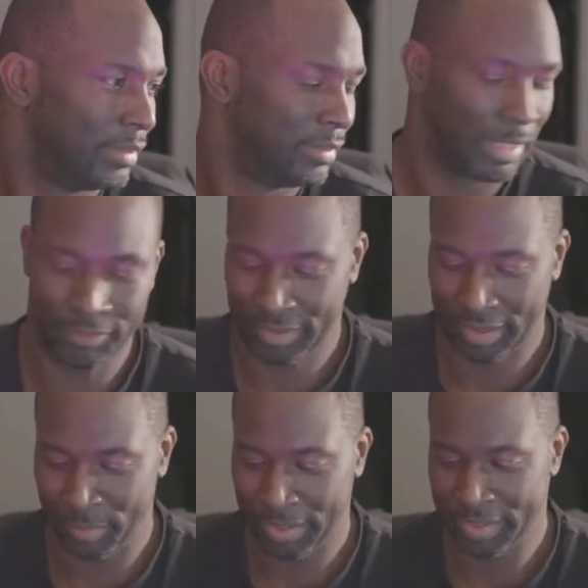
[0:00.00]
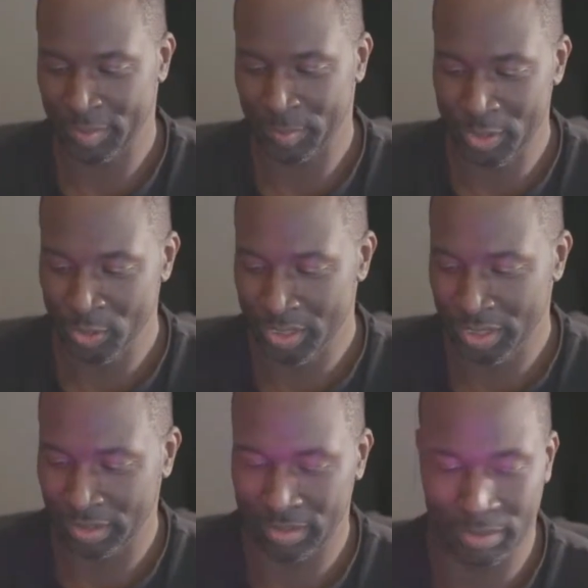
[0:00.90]
I've I've made some
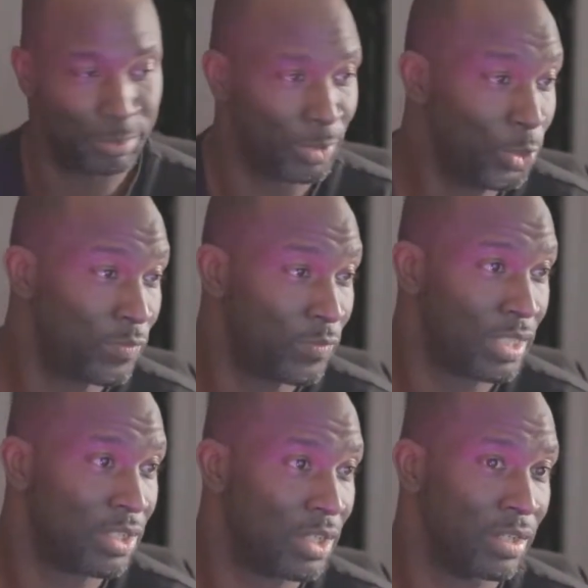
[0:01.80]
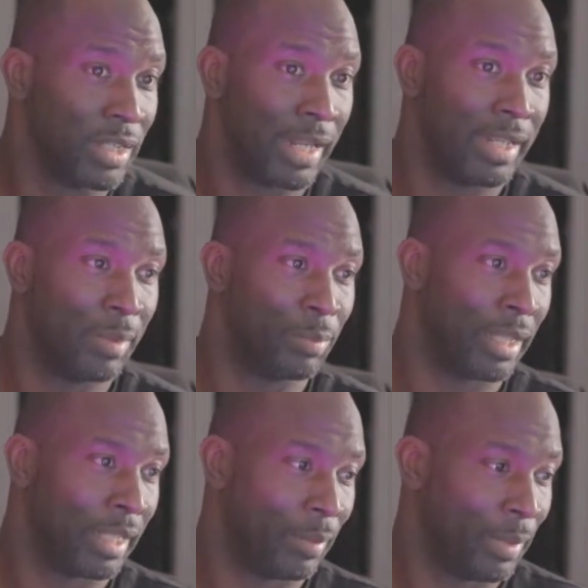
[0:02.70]
interesting moves this year that I didn't
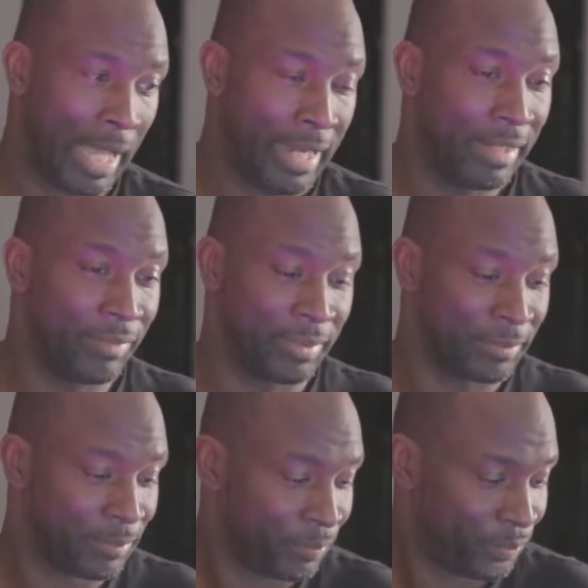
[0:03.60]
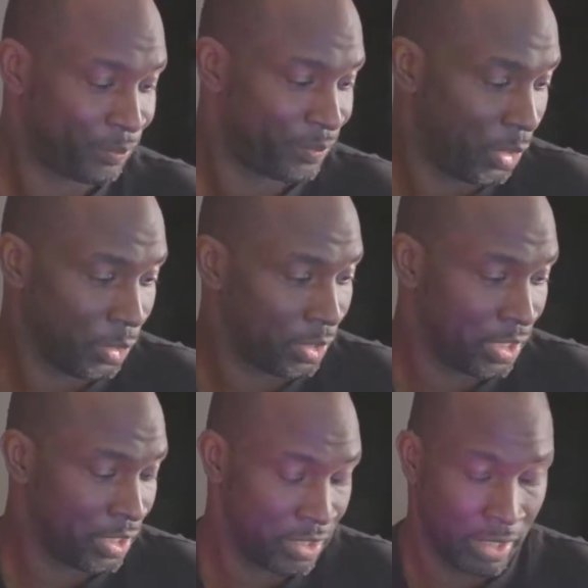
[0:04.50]
plan to make. I didn't even earlier
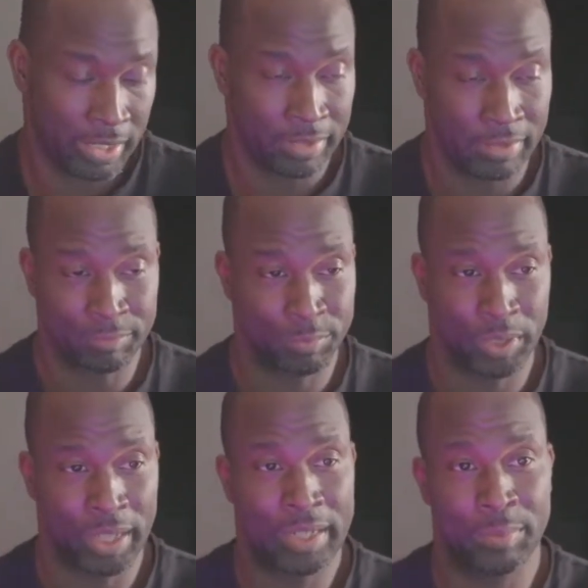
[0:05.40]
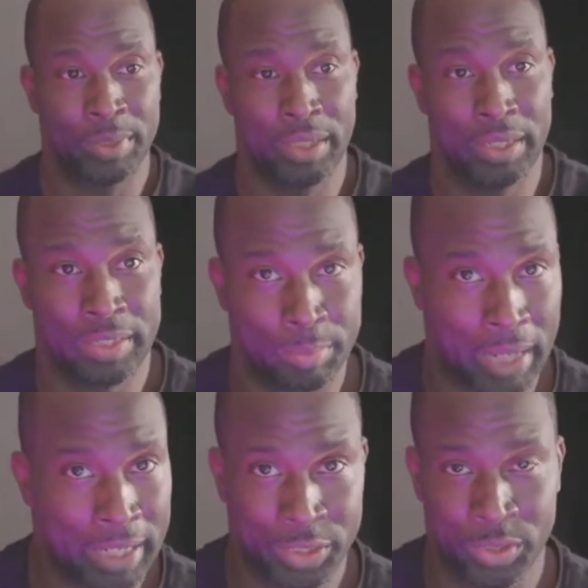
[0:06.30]
this year. I didn't even plan to be in the
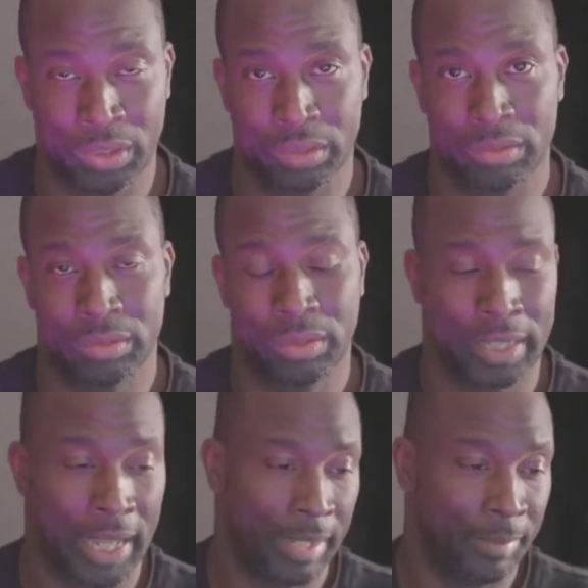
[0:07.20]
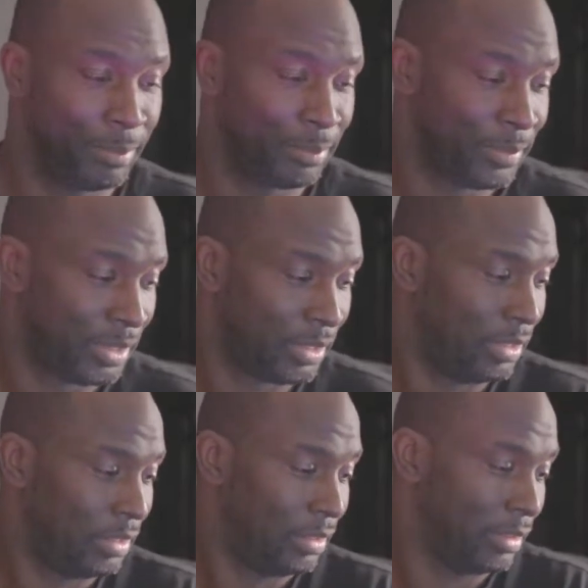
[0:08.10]
box truck game.
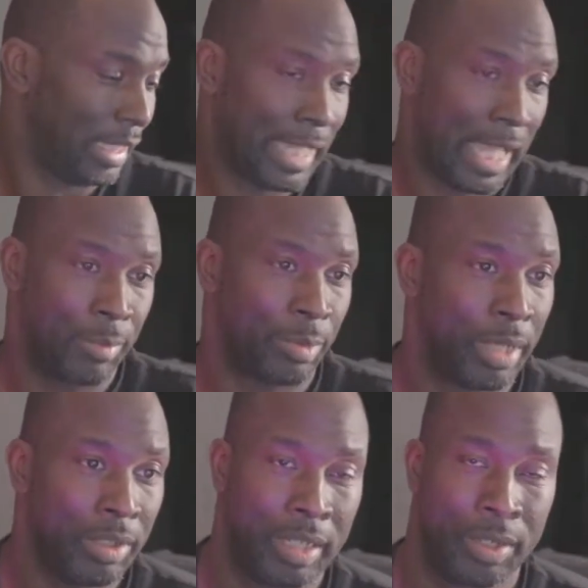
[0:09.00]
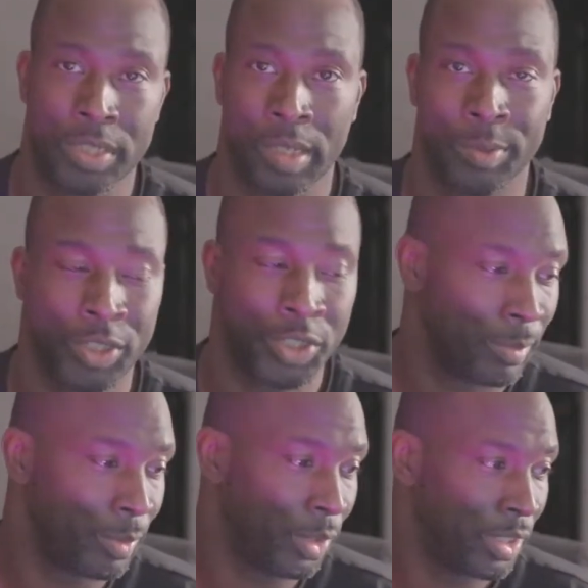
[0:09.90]
It came about, and I was able to
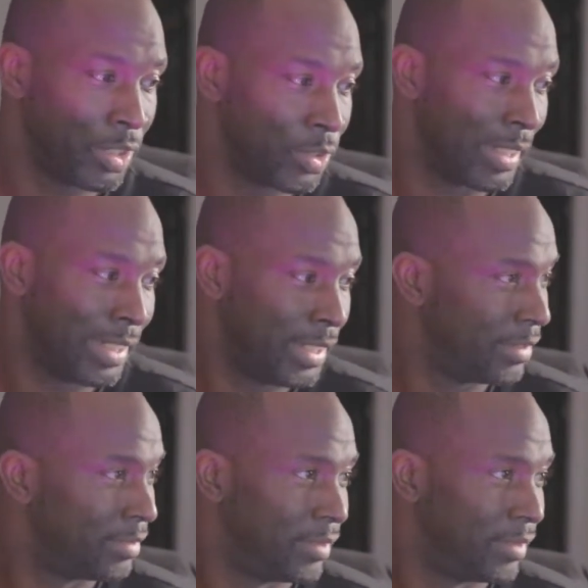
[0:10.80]
jump on it, so I did.